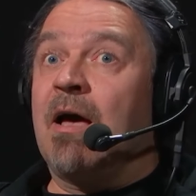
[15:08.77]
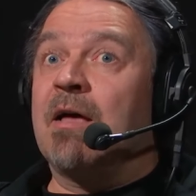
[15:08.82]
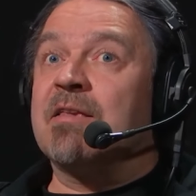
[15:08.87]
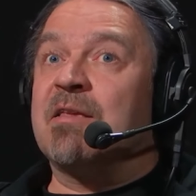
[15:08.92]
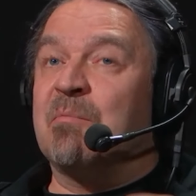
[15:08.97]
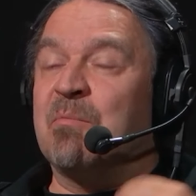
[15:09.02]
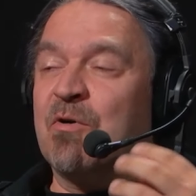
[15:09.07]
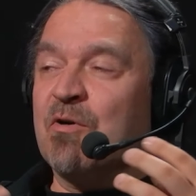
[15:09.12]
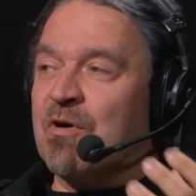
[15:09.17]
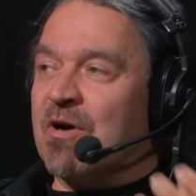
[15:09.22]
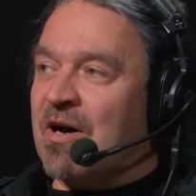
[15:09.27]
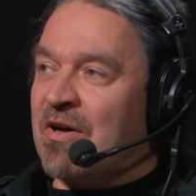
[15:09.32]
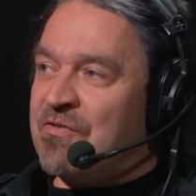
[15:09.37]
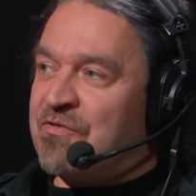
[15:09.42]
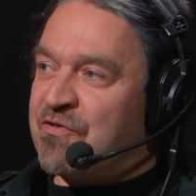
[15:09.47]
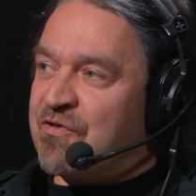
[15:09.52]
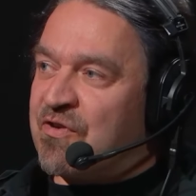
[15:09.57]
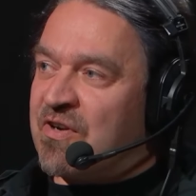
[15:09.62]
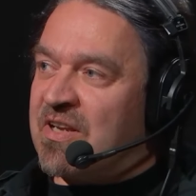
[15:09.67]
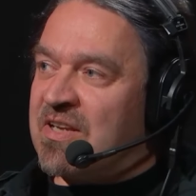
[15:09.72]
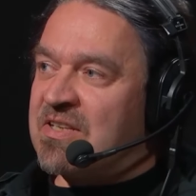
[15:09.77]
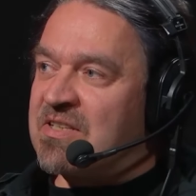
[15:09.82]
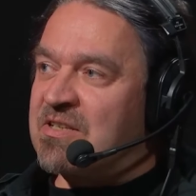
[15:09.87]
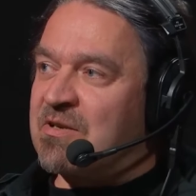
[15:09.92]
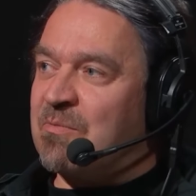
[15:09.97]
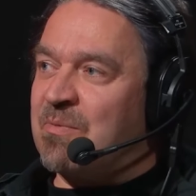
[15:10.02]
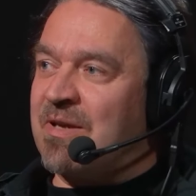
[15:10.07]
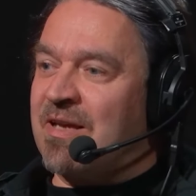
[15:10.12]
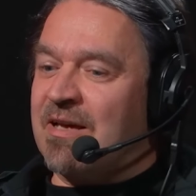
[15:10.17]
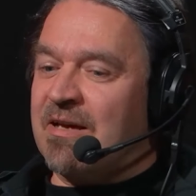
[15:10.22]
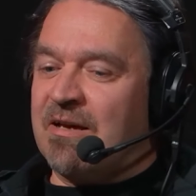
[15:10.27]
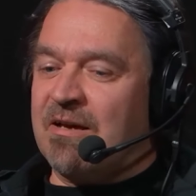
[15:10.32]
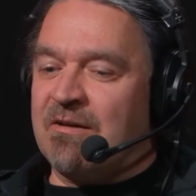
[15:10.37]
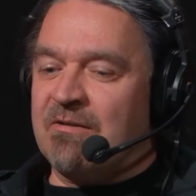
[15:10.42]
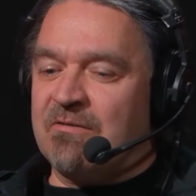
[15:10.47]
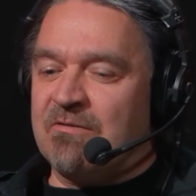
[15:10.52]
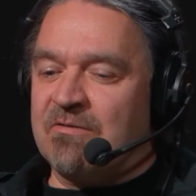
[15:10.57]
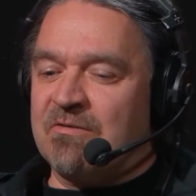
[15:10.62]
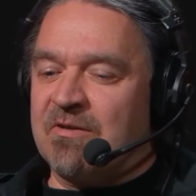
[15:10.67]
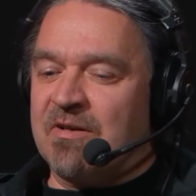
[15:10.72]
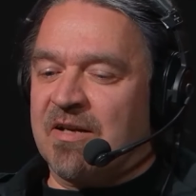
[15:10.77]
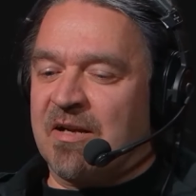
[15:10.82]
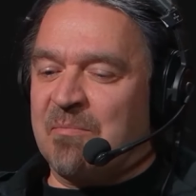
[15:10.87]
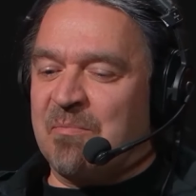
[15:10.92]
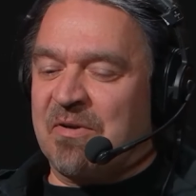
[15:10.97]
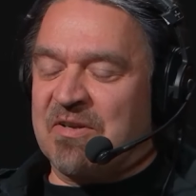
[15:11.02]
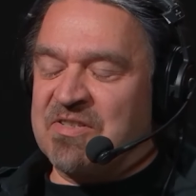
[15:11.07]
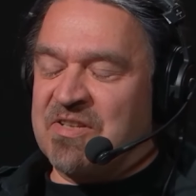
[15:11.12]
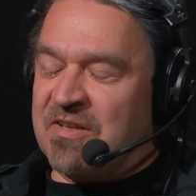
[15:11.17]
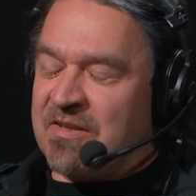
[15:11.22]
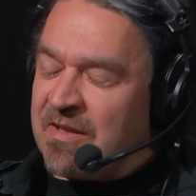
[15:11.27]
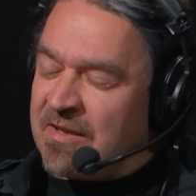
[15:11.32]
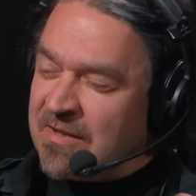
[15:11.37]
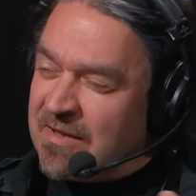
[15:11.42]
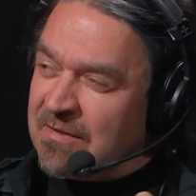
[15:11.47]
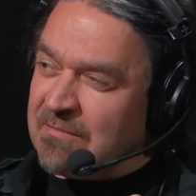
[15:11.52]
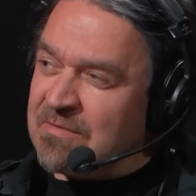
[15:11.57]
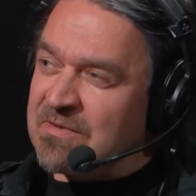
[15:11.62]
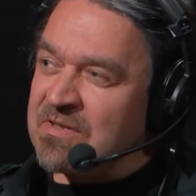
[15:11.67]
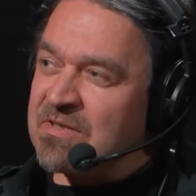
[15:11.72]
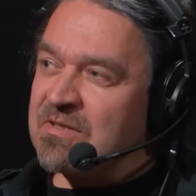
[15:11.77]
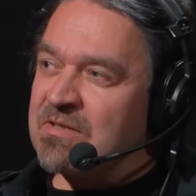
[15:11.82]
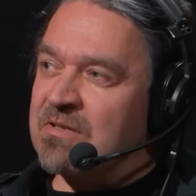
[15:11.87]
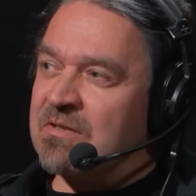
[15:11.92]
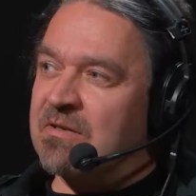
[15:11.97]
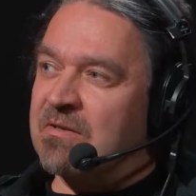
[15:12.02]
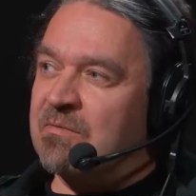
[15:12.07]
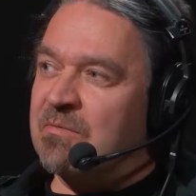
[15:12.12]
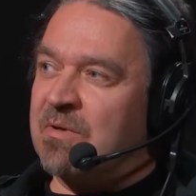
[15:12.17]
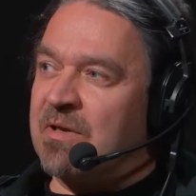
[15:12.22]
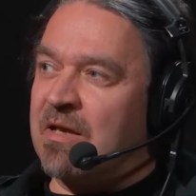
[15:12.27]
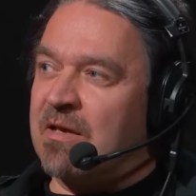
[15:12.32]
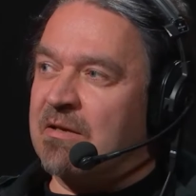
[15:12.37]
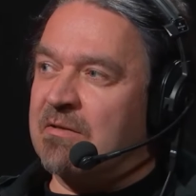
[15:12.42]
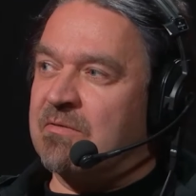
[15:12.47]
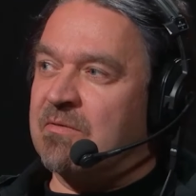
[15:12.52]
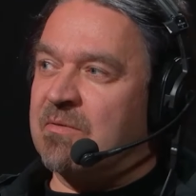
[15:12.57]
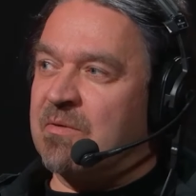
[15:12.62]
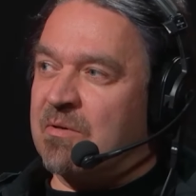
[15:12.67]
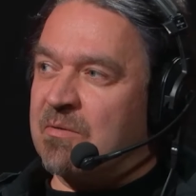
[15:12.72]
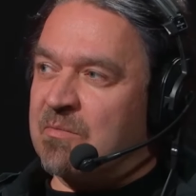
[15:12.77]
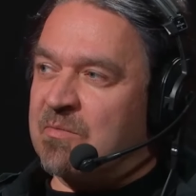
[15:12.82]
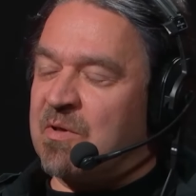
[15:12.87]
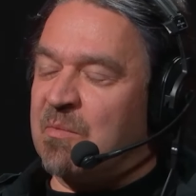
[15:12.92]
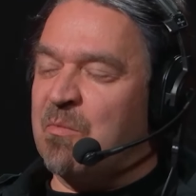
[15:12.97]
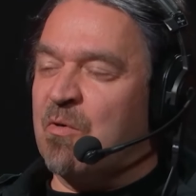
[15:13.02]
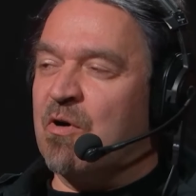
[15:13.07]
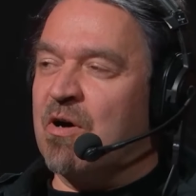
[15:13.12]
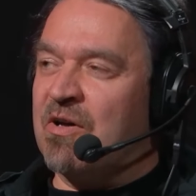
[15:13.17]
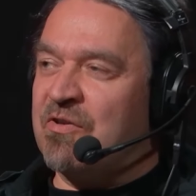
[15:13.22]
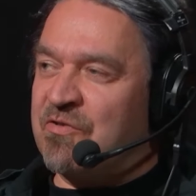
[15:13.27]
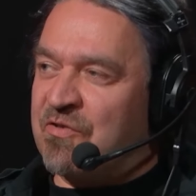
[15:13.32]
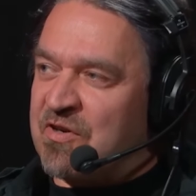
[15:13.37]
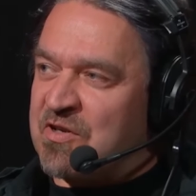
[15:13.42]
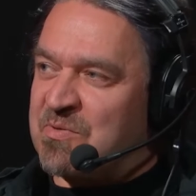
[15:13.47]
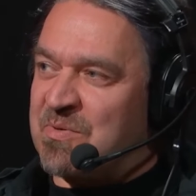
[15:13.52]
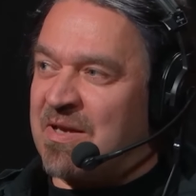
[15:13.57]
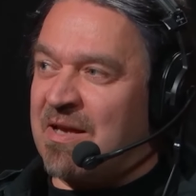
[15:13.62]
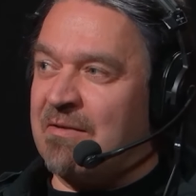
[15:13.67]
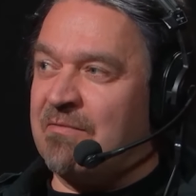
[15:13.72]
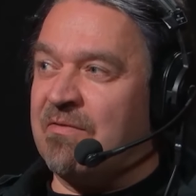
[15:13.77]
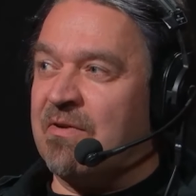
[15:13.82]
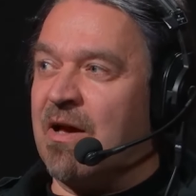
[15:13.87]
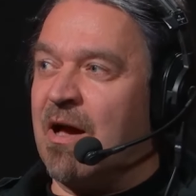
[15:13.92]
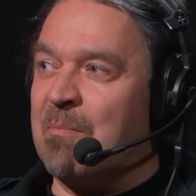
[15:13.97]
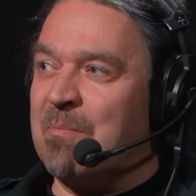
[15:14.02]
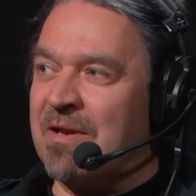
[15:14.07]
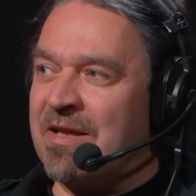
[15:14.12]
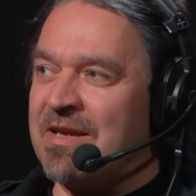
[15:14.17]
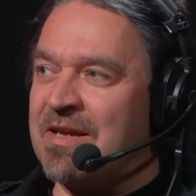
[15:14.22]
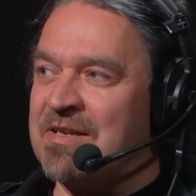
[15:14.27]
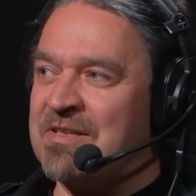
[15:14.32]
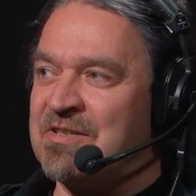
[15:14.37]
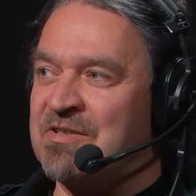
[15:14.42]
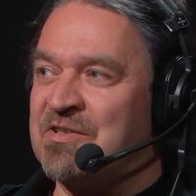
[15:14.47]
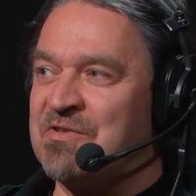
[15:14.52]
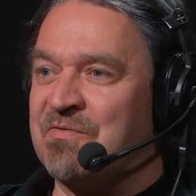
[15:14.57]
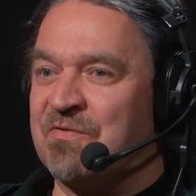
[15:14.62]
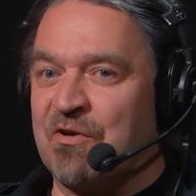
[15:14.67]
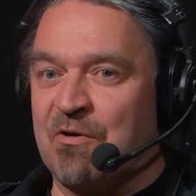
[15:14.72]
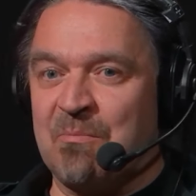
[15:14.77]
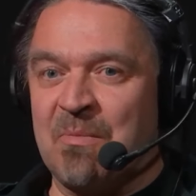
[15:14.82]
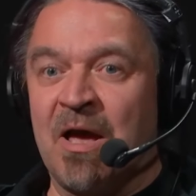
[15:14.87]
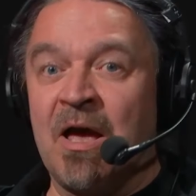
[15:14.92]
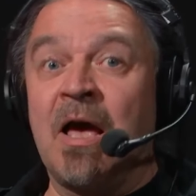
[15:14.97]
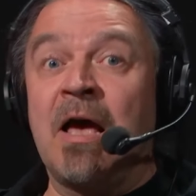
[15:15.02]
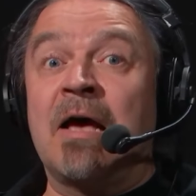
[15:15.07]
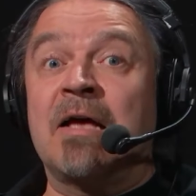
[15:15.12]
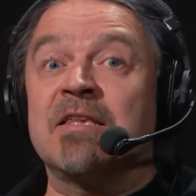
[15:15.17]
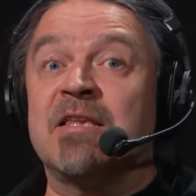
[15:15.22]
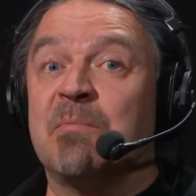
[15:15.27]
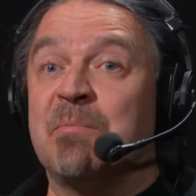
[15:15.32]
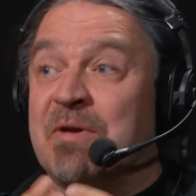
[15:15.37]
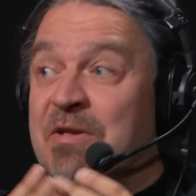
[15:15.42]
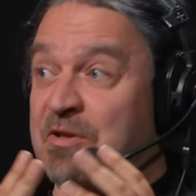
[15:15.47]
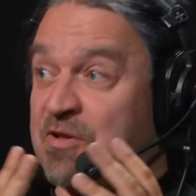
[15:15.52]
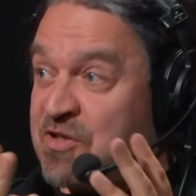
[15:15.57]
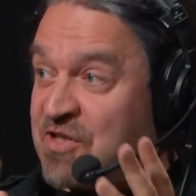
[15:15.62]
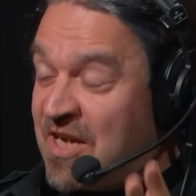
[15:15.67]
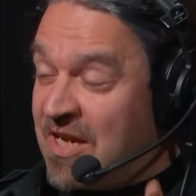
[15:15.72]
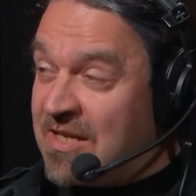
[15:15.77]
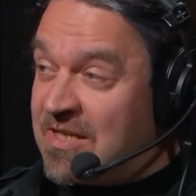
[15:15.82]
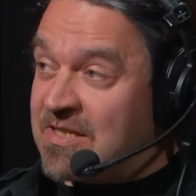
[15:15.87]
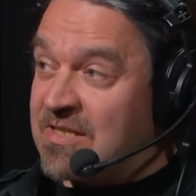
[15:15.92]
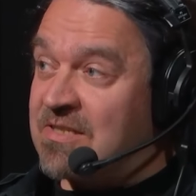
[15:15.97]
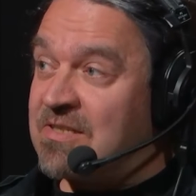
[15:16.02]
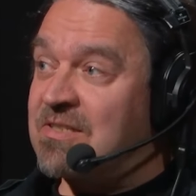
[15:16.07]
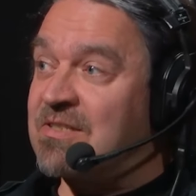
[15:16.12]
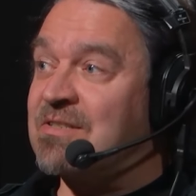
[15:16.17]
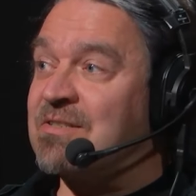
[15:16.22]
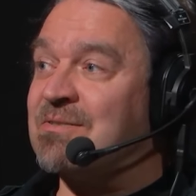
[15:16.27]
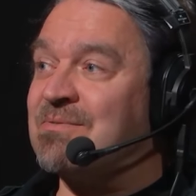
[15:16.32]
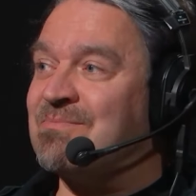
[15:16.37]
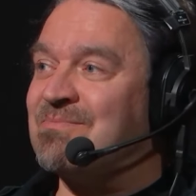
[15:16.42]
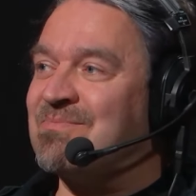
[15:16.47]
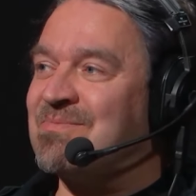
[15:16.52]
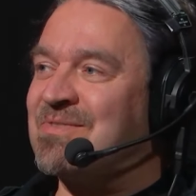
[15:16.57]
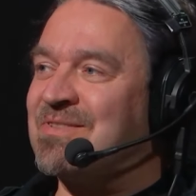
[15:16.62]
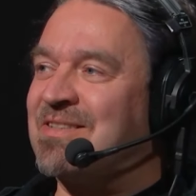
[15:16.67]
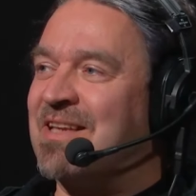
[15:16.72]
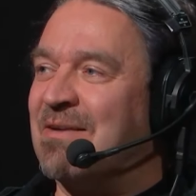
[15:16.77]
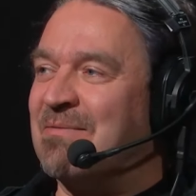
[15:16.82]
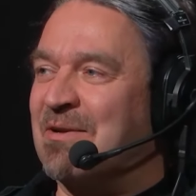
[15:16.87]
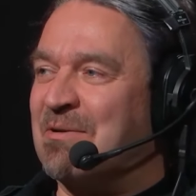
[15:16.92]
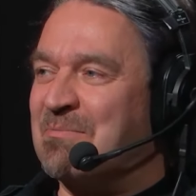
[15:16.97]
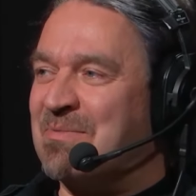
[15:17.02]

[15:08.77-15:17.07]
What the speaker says: the more countries we have representatives, the more countries we have applications from, the better chances there will